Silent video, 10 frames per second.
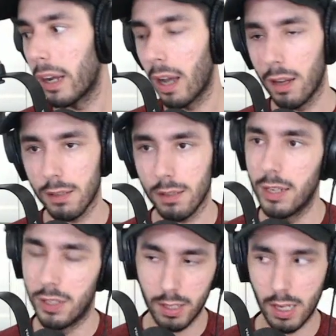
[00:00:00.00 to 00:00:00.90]
guys.
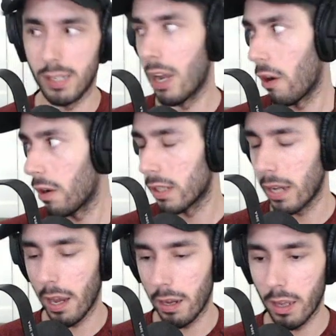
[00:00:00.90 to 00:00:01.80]
It's here to
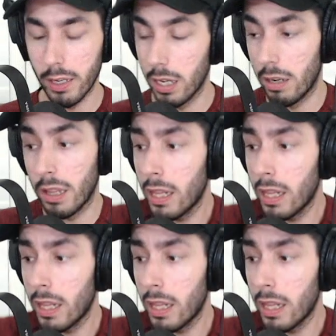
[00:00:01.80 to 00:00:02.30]
stay.